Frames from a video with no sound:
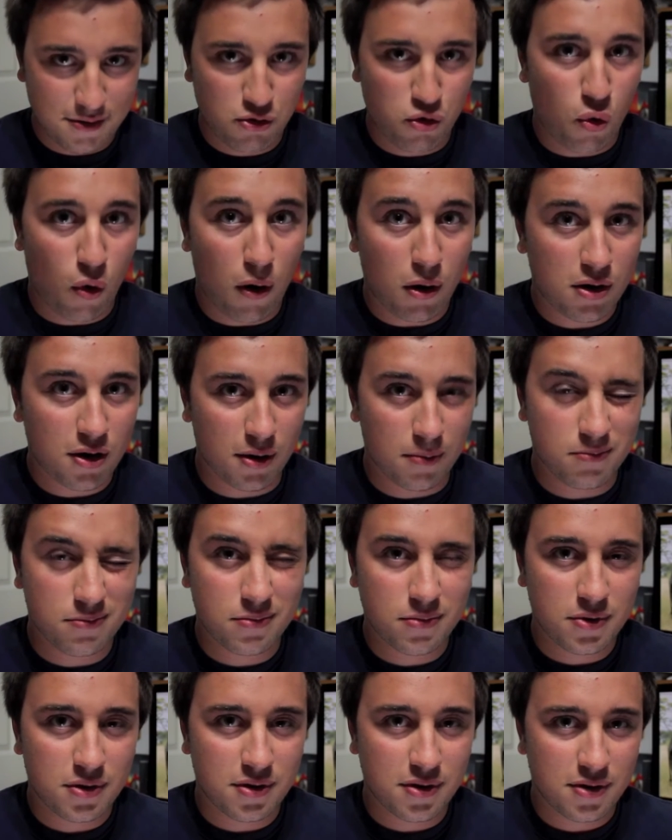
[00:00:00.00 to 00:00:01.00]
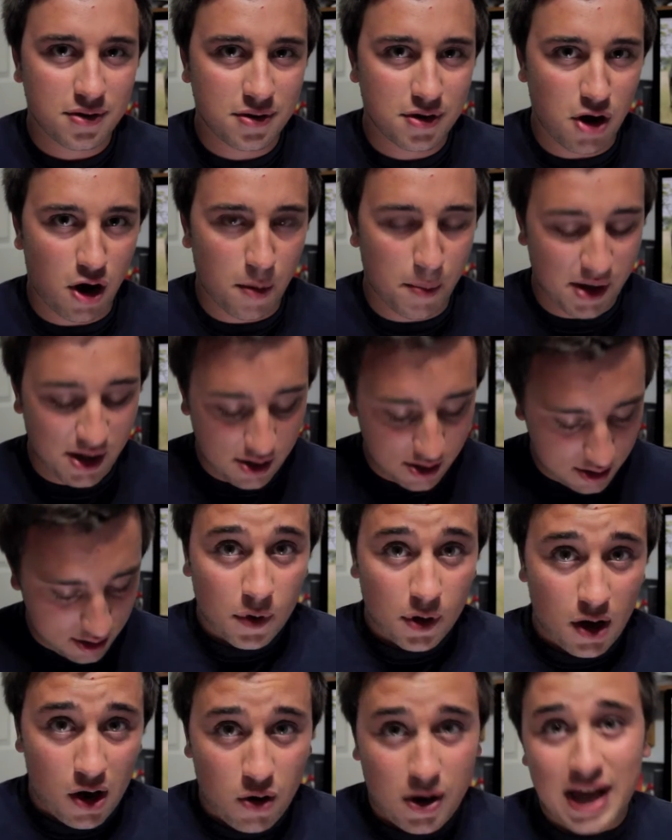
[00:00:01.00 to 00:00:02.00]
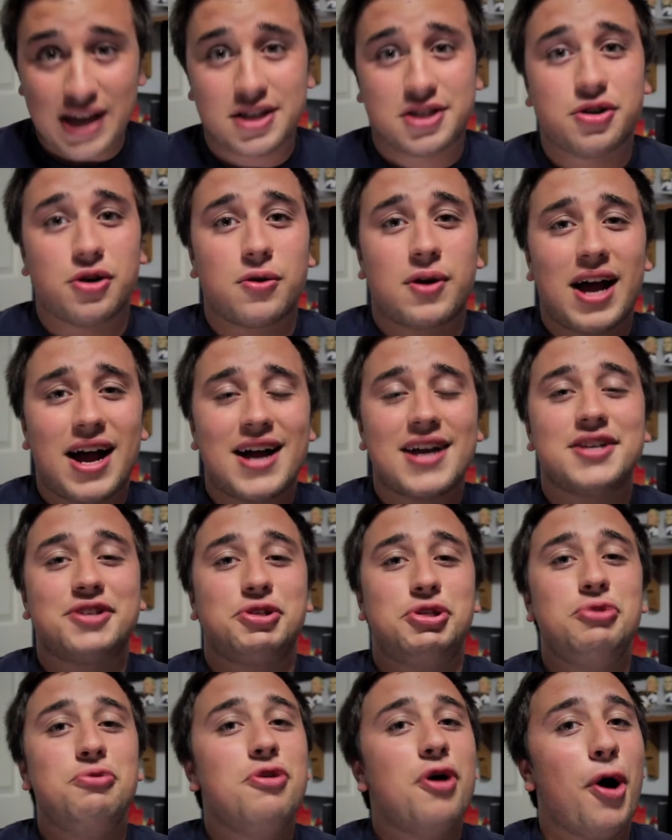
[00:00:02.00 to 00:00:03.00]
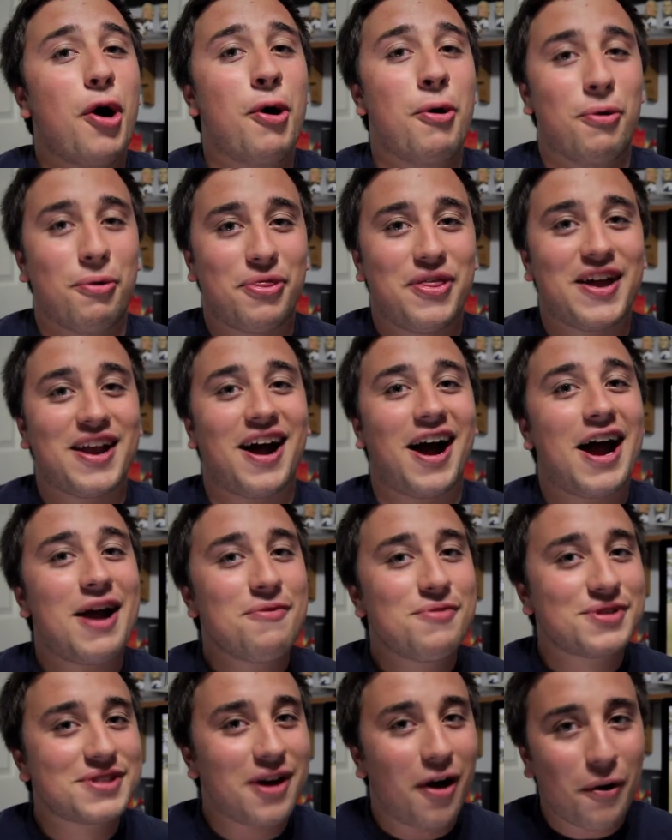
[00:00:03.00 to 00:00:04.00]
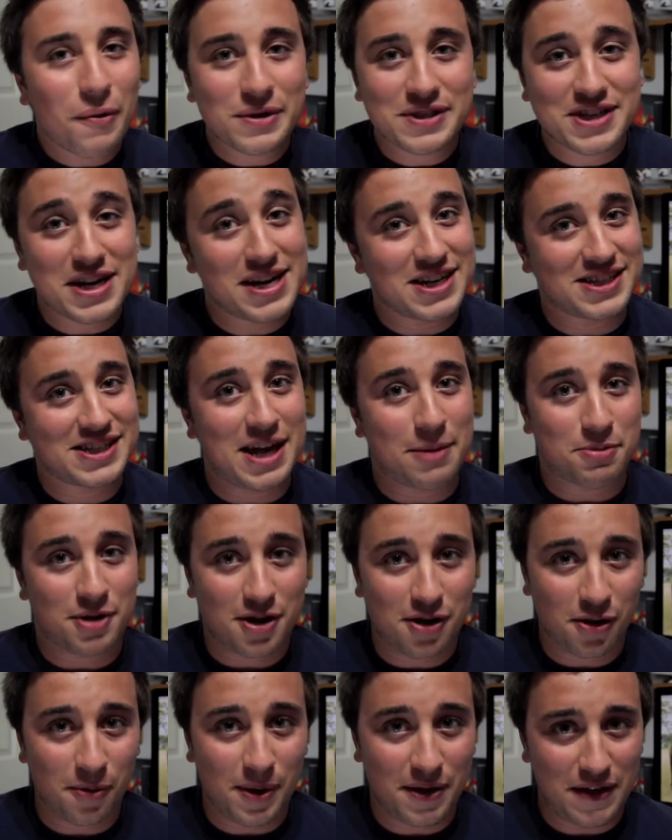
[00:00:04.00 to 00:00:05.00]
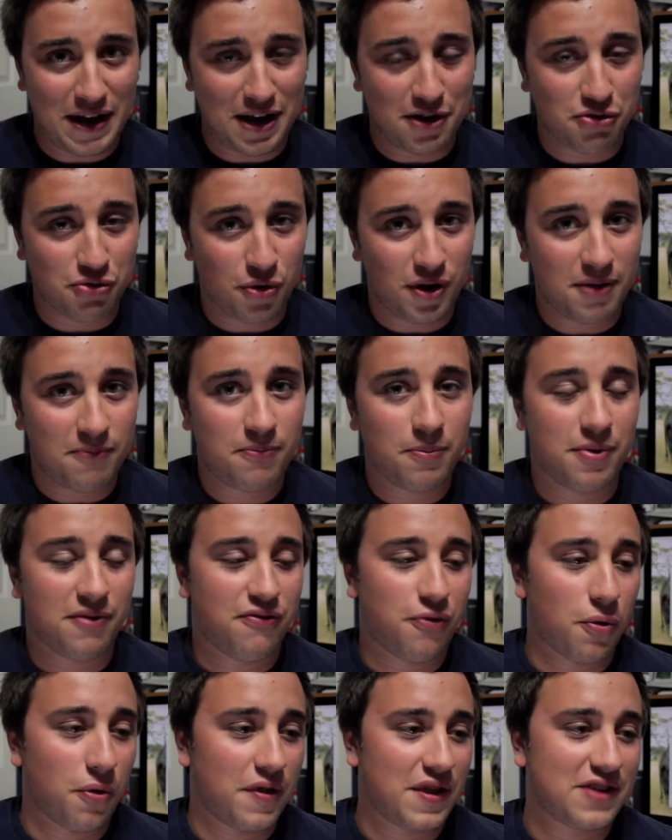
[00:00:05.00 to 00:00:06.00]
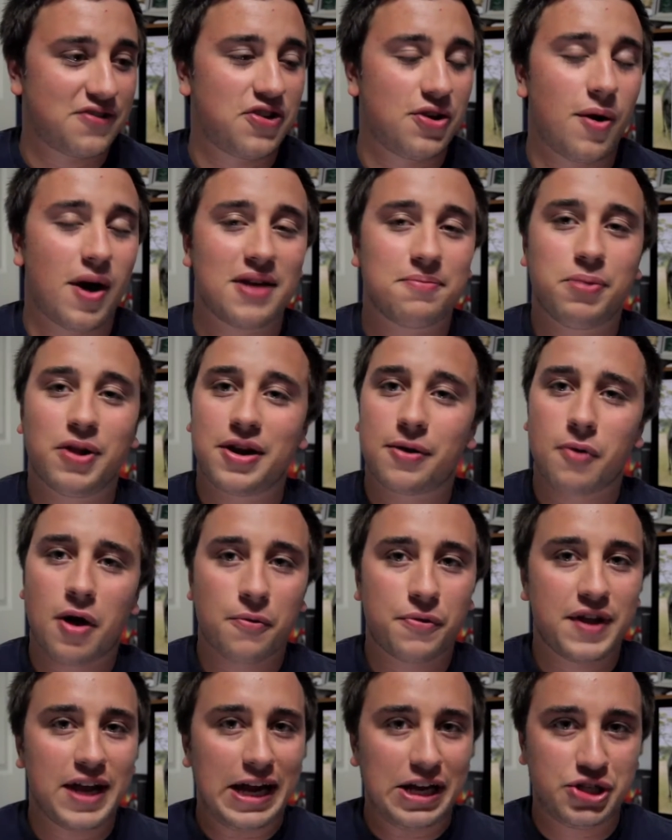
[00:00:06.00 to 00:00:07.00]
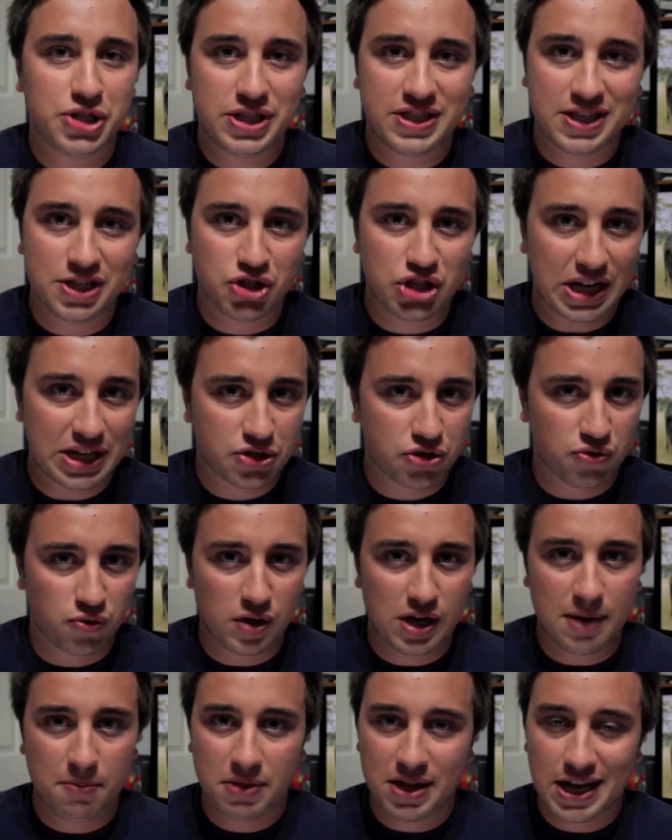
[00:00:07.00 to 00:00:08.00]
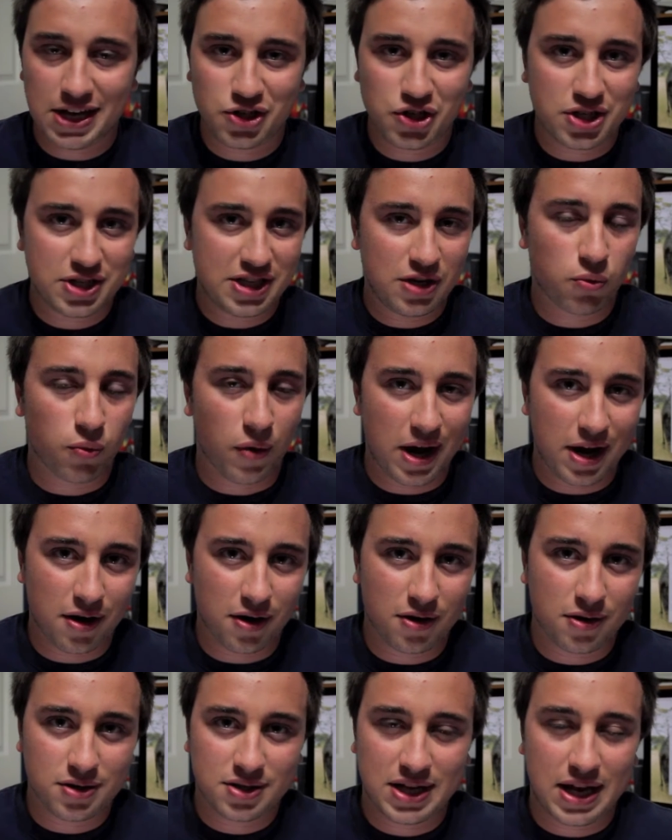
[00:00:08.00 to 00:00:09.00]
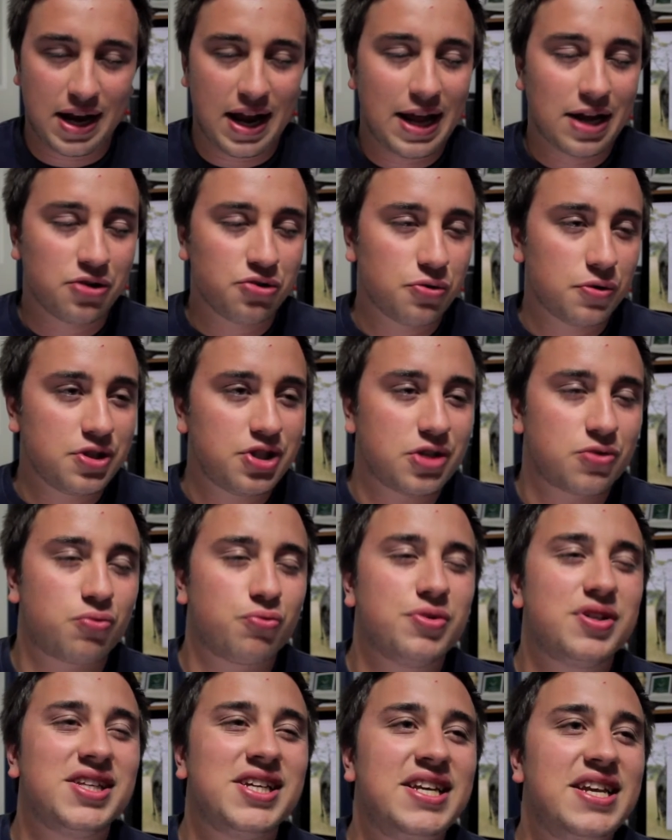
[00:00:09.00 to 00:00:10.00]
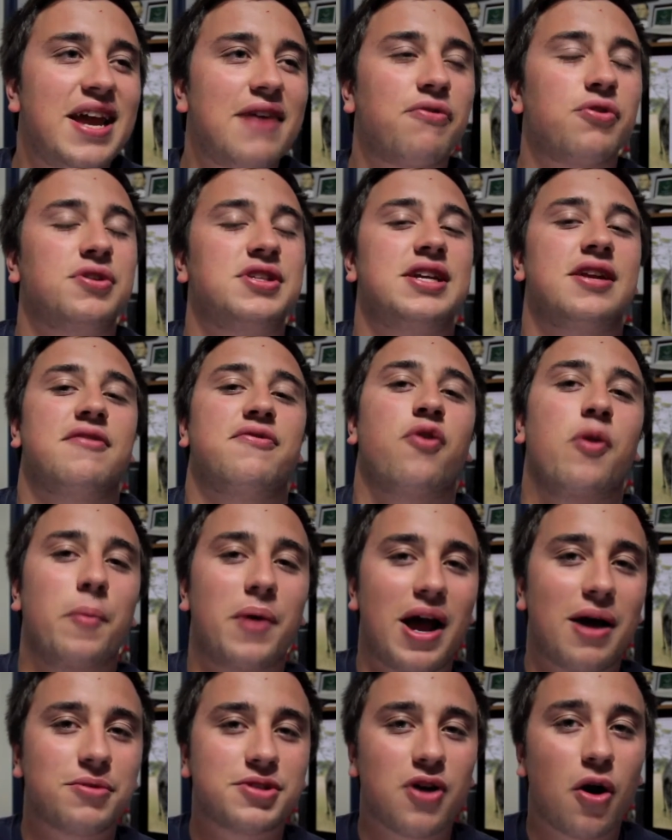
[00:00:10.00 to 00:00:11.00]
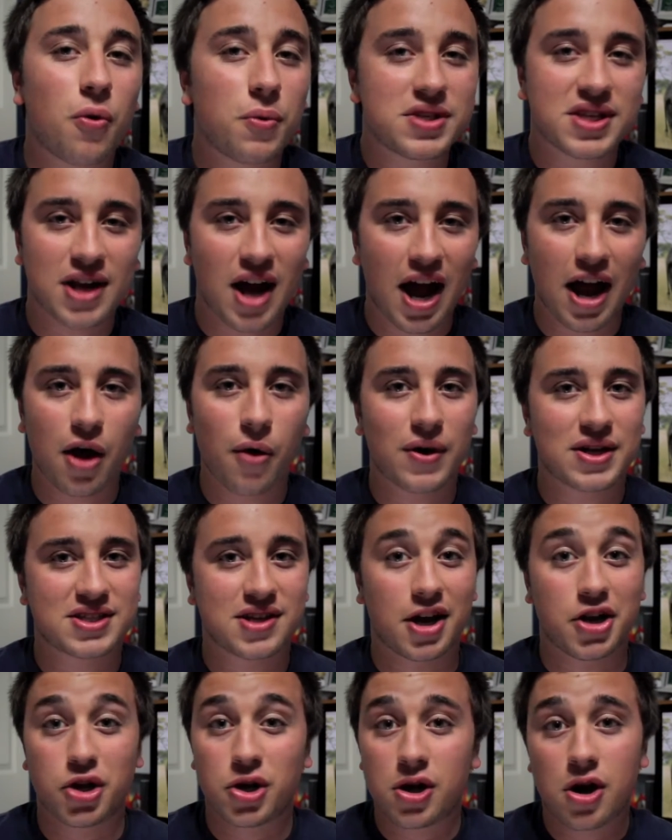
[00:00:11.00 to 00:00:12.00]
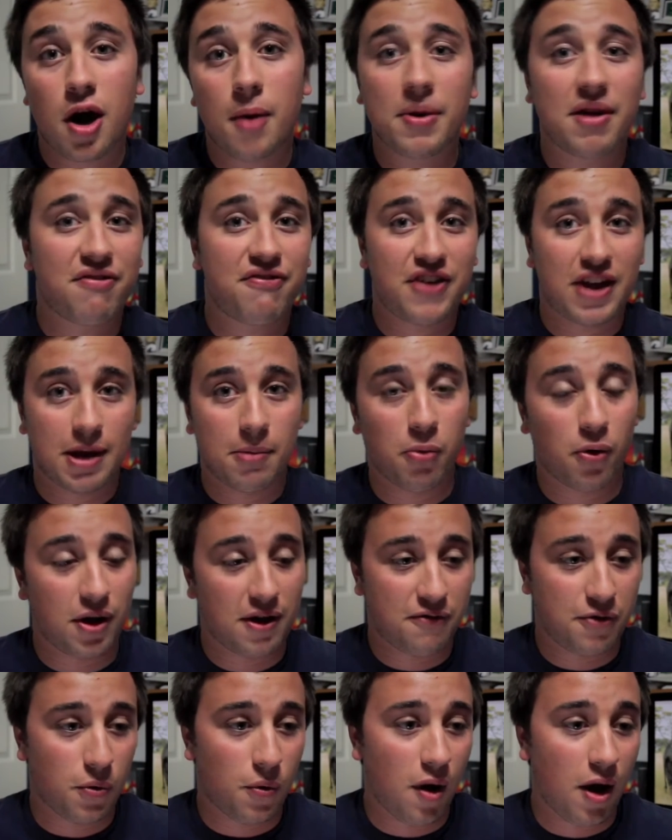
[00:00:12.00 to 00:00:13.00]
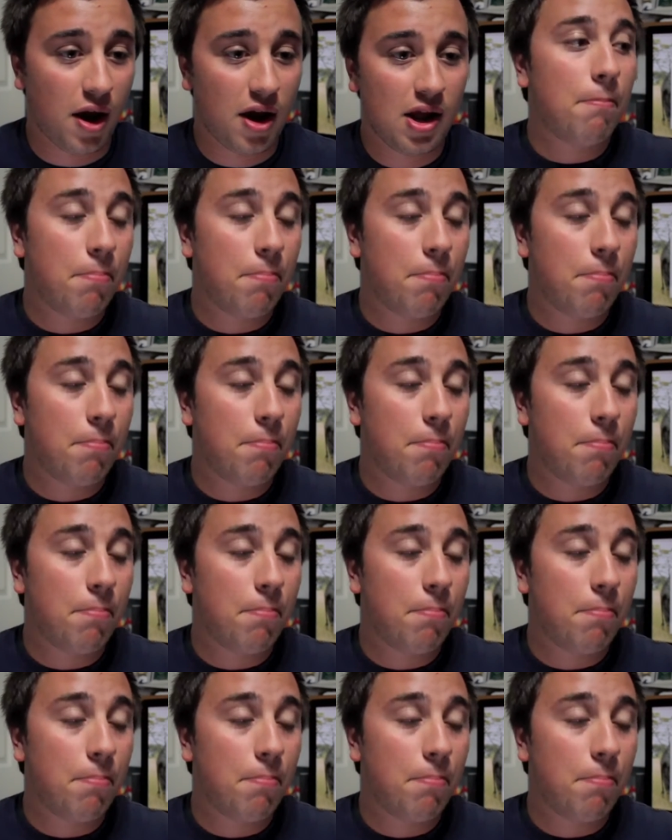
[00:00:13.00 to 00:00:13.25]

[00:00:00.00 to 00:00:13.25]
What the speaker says: Qualcomm. Call me. Okay, so guys, you know that I was always kind of skeptical about Android before this. You know, I played around with the HTC Jetstream, the HTC Raiders, and Android just really never did it for me. I was always an iOS guy. You can call me a fanboy if you want.